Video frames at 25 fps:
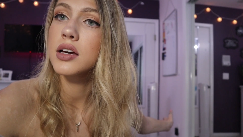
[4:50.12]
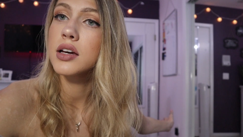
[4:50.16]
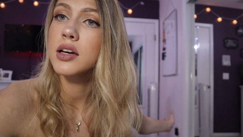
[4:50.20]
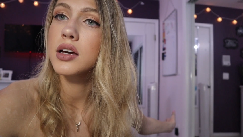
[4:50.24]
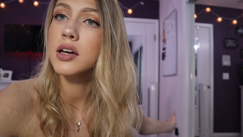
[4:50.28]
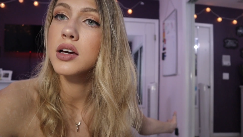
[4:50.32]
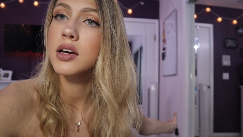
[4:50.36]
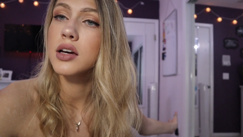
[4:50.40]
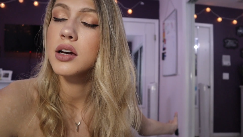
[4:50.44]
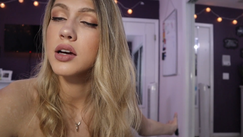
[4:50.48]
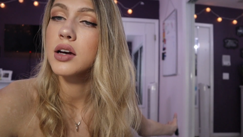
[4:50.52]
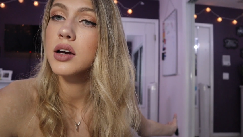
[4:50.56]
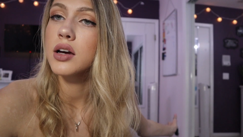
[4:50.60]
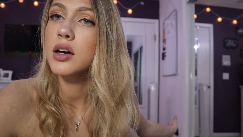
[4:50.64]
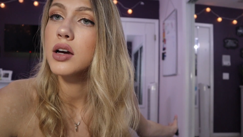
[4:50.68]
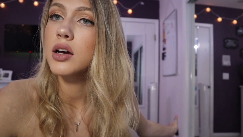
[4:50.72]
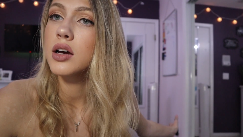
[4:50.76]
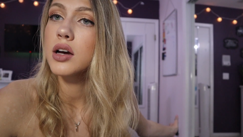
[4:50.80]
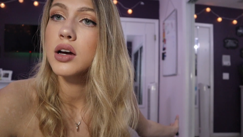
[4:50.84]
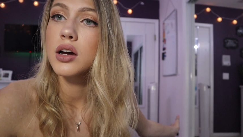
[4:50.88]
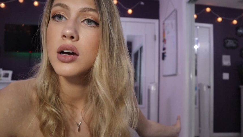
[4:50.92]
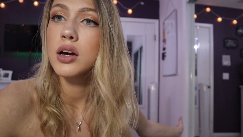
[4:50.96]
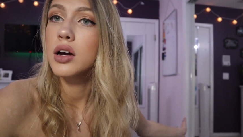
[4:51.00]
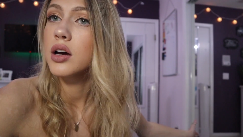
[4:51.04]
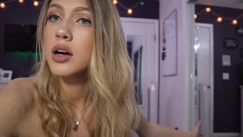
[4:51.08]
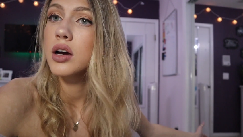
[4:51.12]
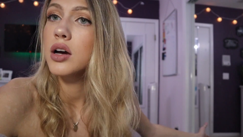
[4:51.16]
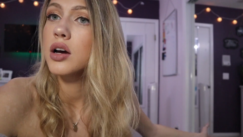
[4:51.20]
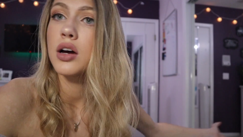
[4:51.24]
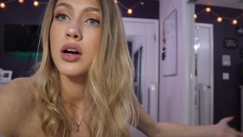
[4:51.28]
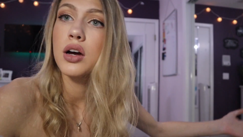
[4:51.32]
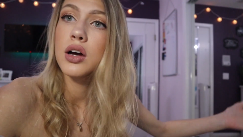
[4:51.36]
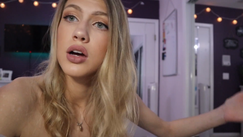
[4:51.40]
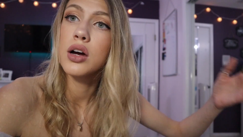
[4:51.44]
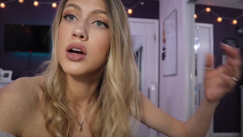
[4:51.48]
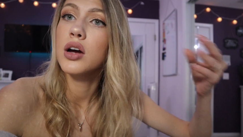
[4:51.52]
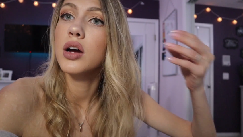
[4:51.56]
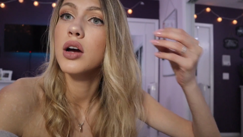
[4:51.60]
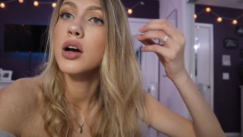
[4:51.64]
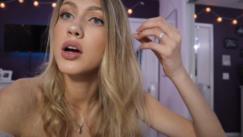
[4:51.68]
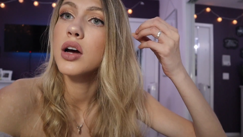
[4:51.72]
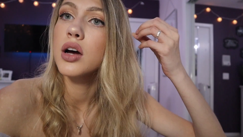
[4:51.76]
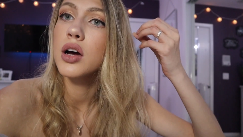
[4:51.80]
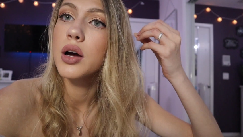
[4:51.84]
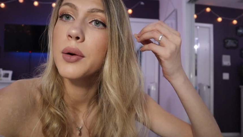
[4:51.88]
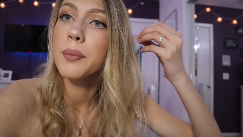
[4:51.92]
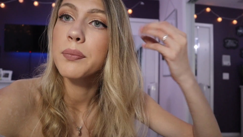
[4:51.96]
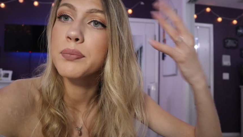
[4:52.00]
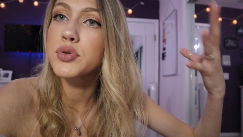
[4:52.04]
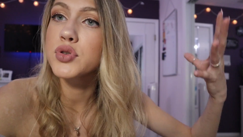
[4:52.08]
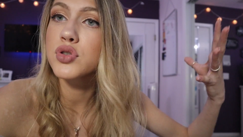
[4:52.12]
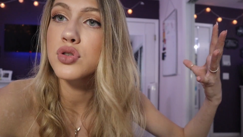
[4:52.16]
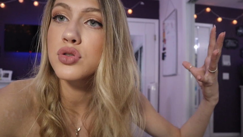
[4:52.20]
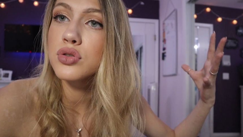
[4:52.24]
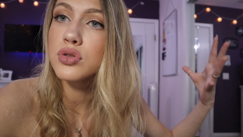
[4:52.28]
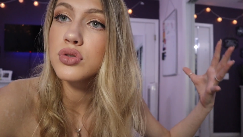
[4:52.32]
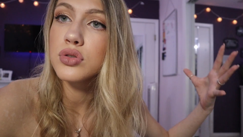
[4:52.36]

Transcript: No one is speaking in this clip.